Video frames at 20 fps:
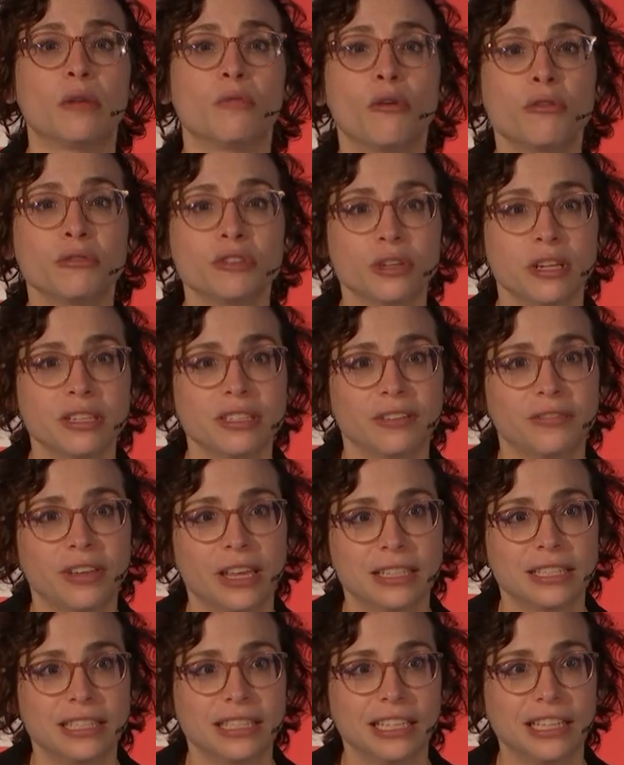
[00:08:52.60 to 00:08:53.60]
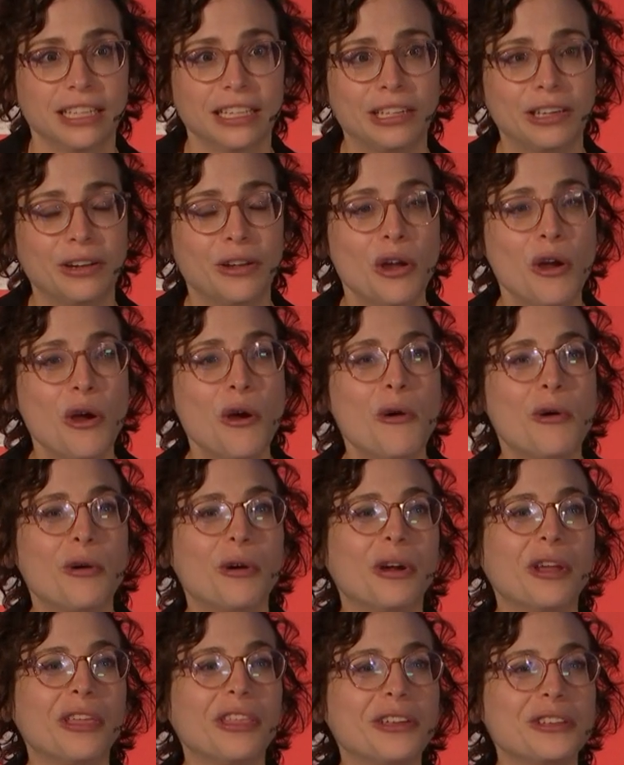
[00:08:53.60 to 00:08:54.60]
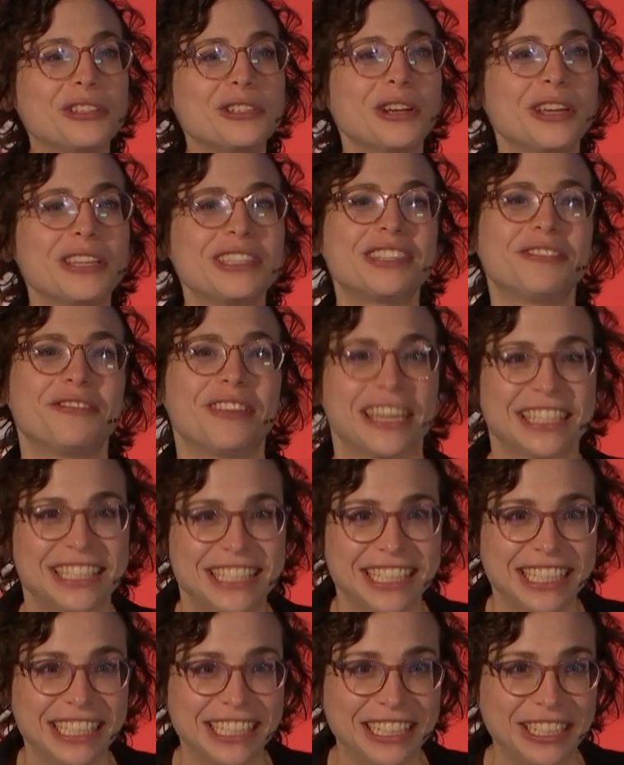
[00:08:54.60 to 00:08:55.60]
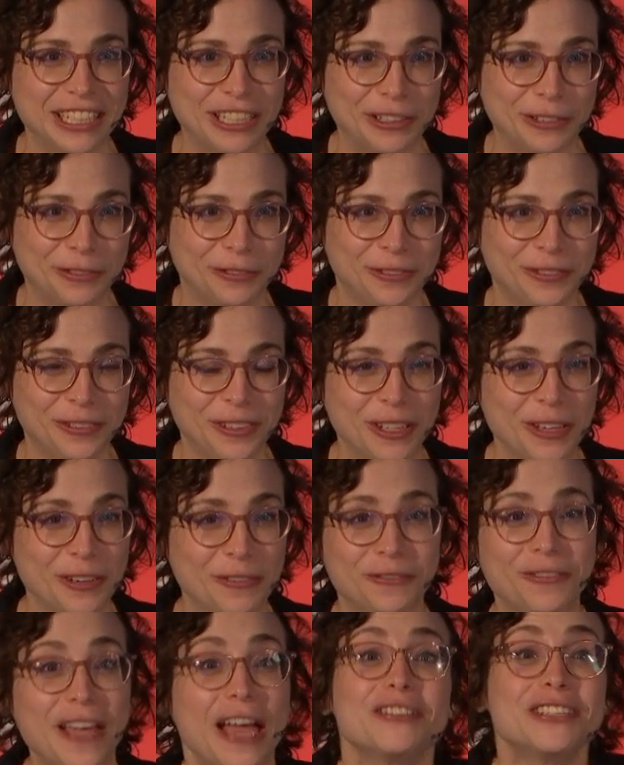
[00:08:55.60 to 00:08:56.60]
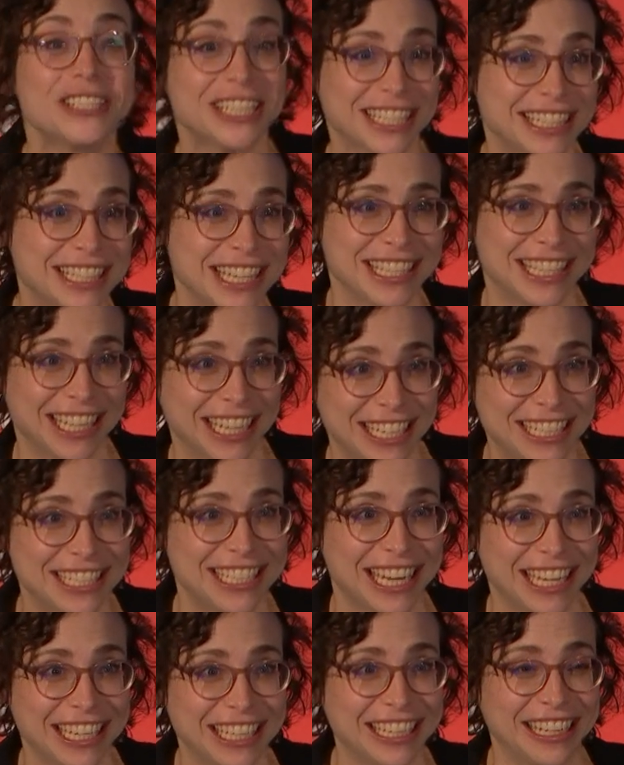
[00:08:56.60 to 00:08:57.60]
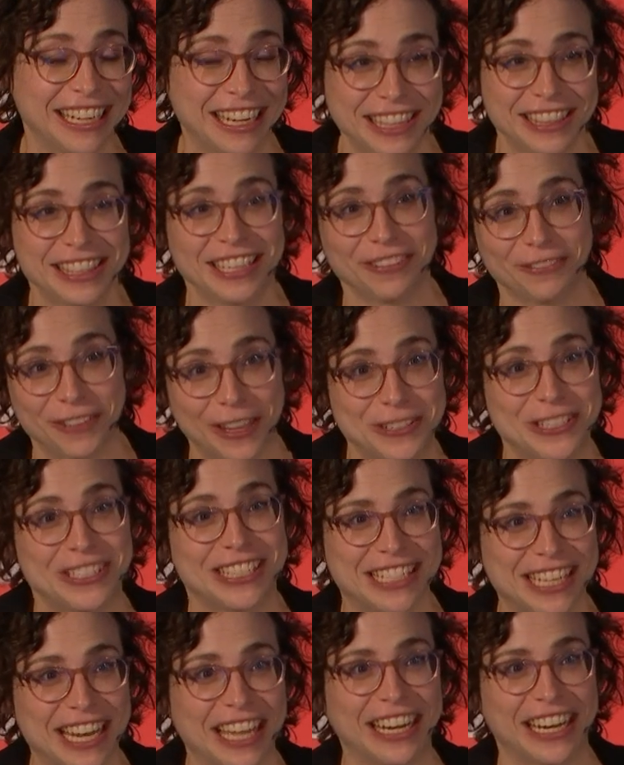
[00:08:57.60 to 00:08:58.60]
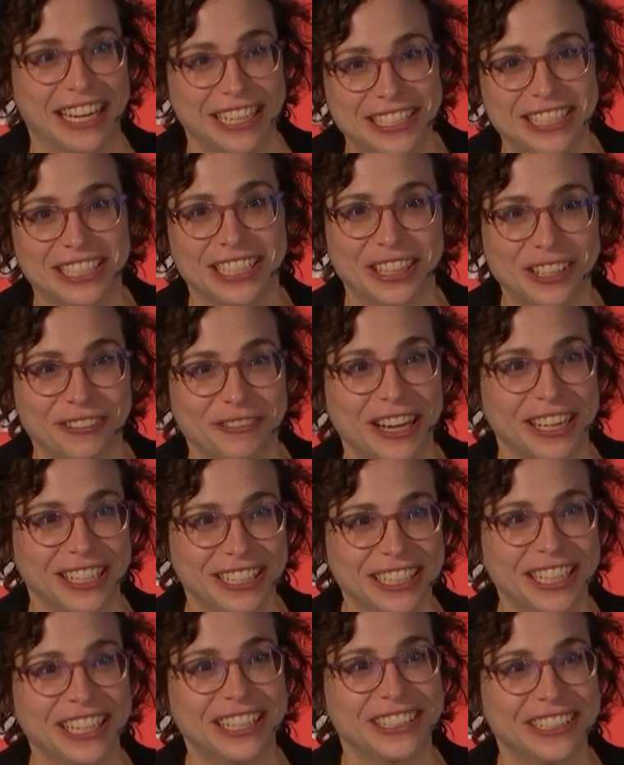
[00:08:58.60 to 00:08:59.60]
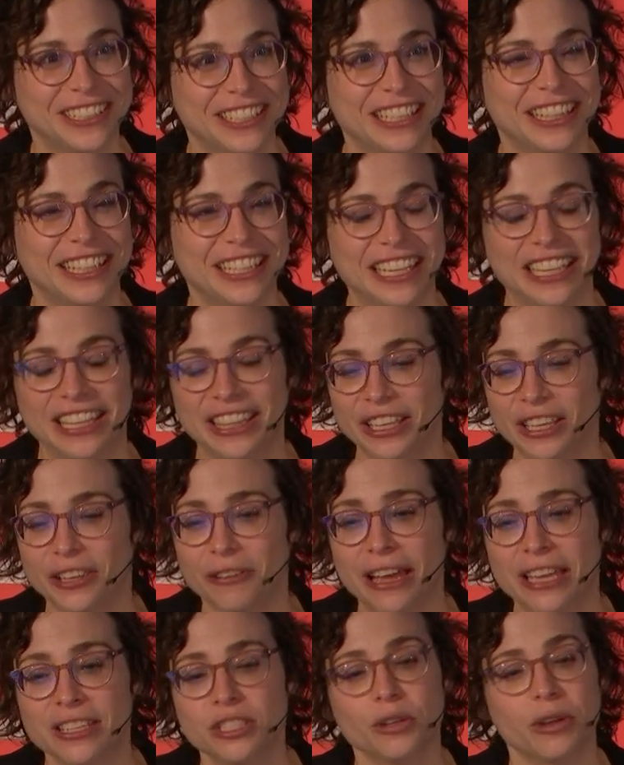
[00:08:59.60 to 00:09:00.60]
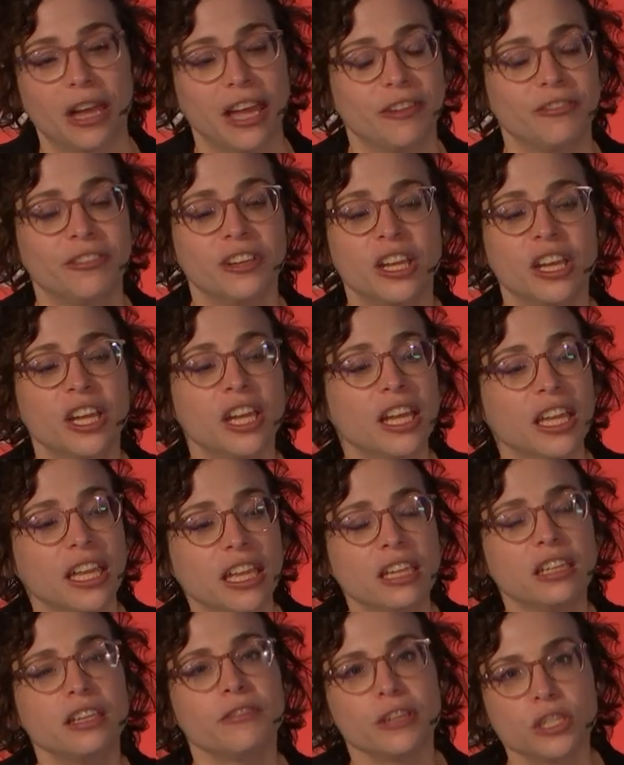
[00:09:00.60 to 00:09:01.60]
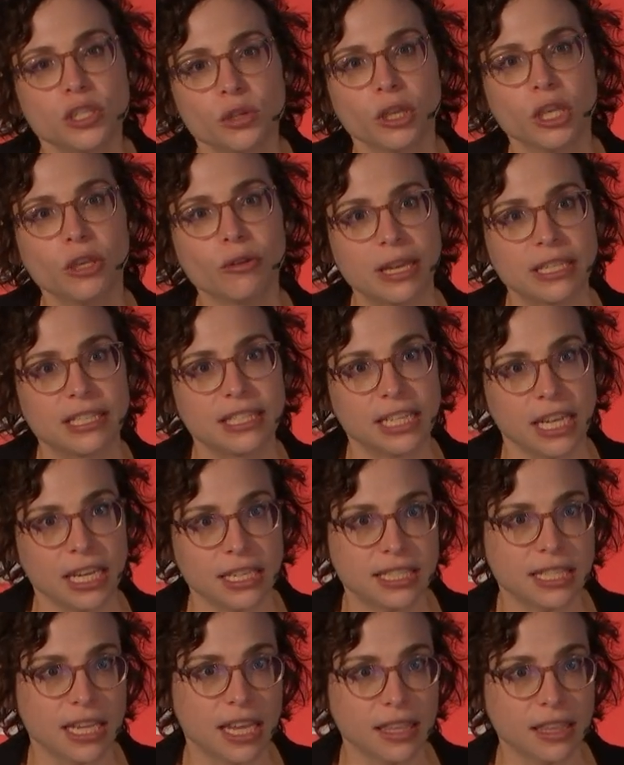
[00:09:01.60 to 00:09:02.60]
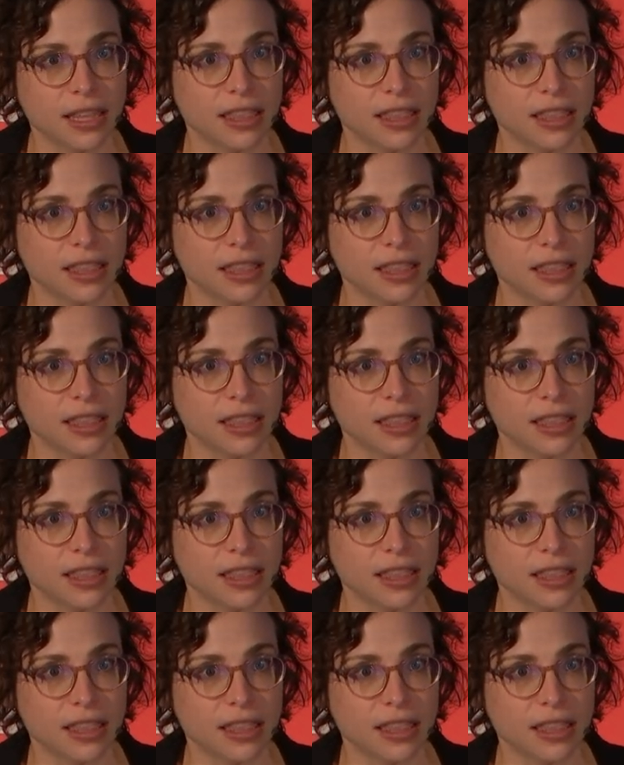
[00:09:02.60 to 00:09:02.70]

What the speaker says: that they won't trust a vaccine, or they'll trust the vaccine if Fauci says they could take it. Anthony Fauci is not actually the regulator in the U.S. You have individual U.S. states